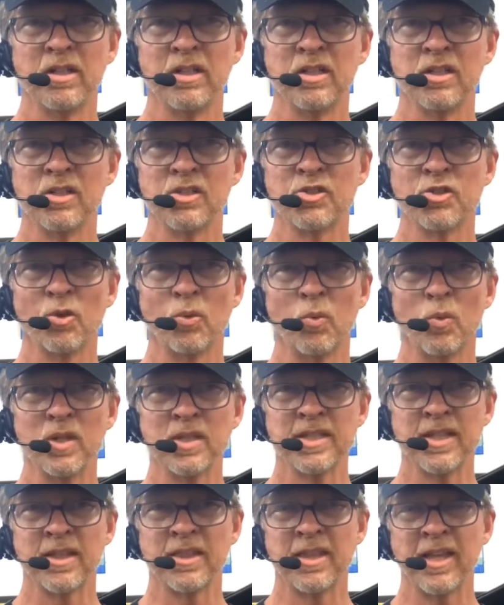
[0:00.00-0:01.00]
So it
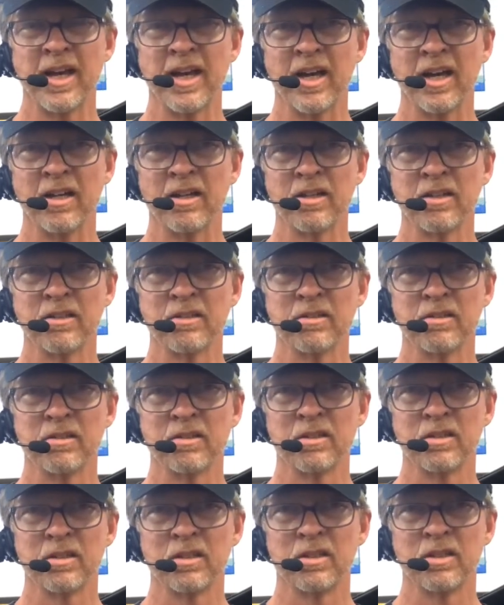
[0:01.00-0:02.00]
wasn't that.
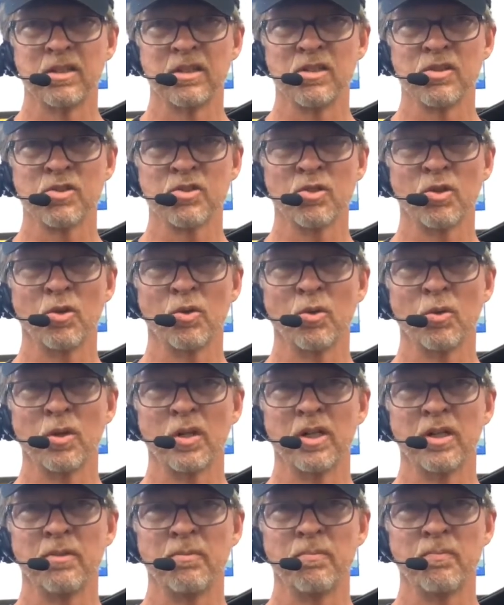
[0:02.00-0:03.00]

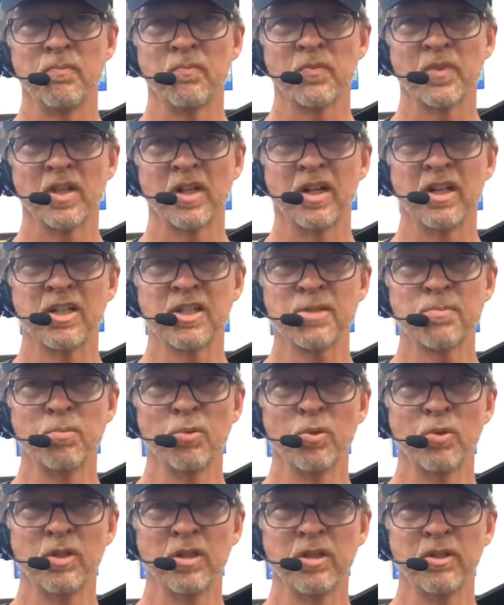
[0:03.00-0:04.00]
So I
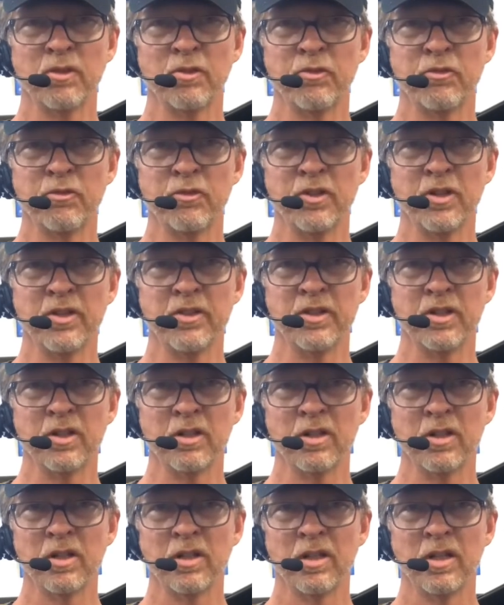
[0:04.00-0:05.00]
explored a little
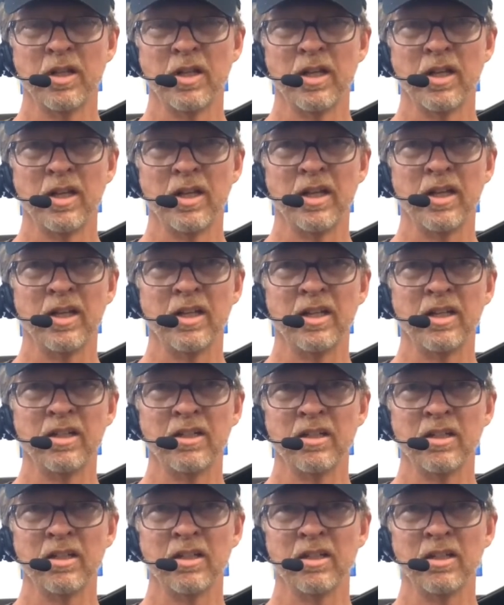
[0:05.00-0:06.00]
further, and
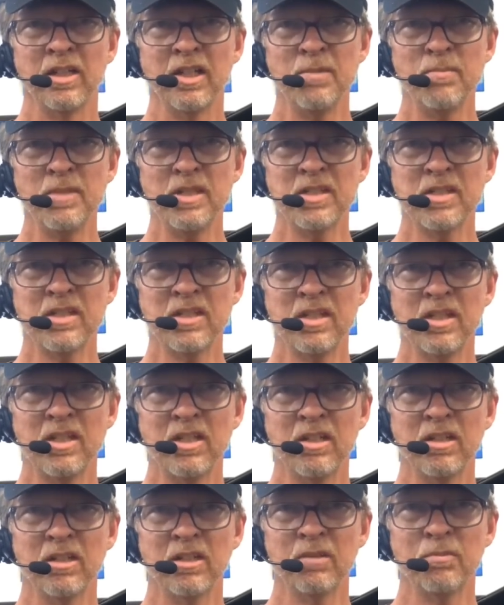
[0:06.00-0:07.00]
let me
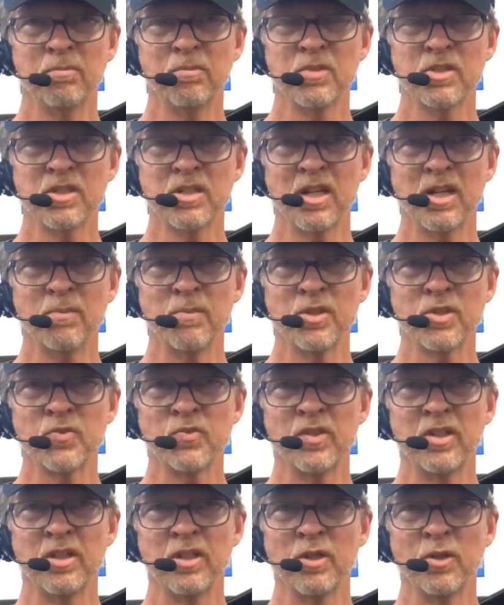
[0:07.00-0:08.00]
stop this
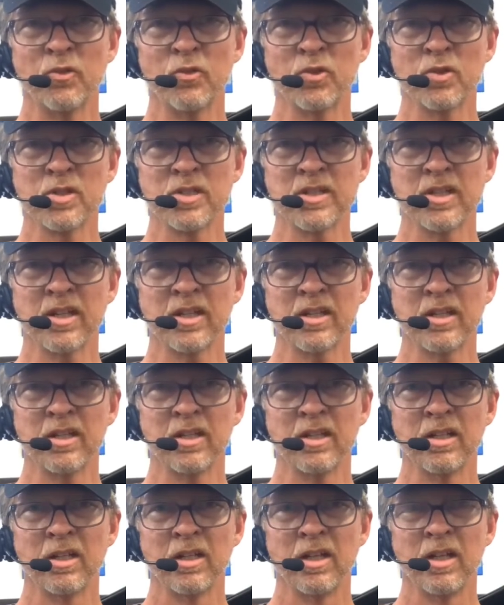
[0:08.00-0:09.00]
video for a second
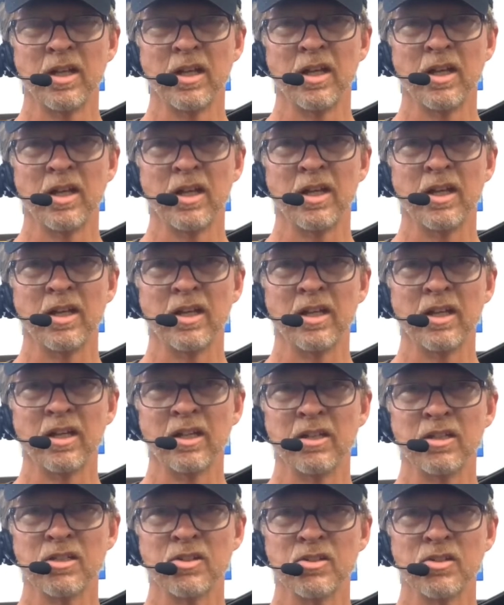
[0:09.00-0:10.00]

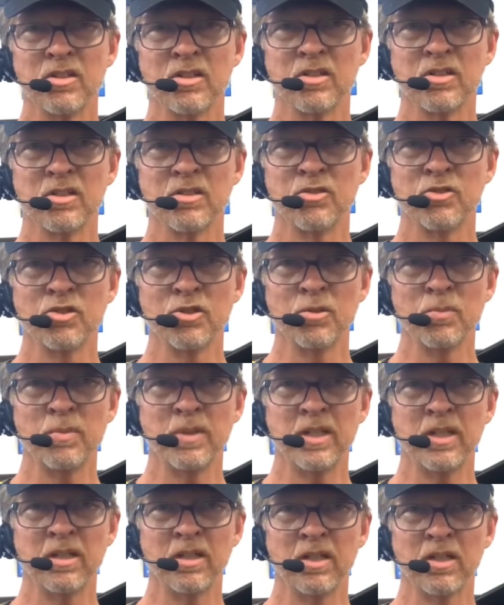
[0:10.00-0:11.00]
and zoom
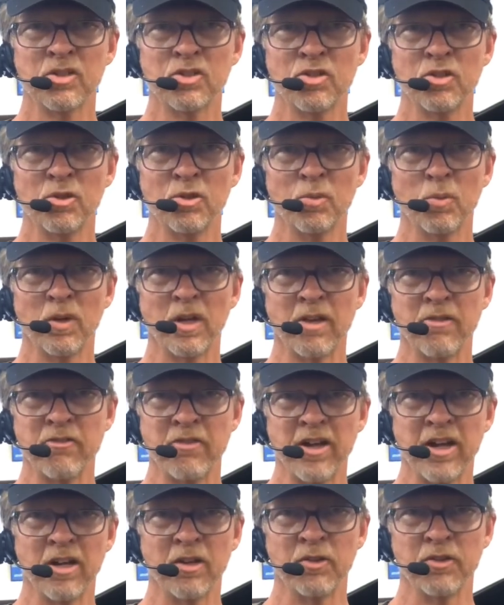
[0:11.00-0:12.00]
in. I'll show you what I
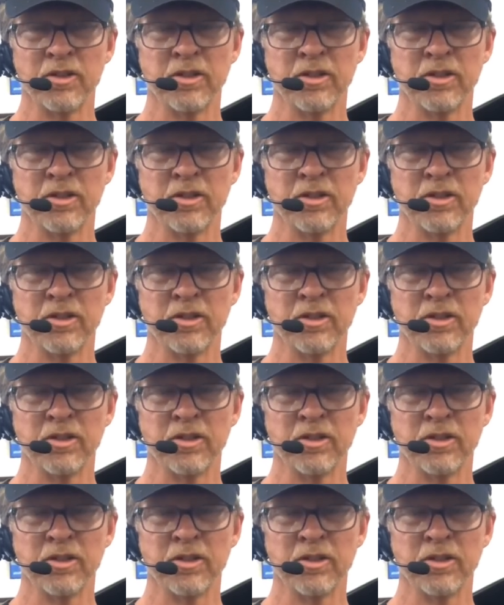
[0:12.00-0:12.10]
found.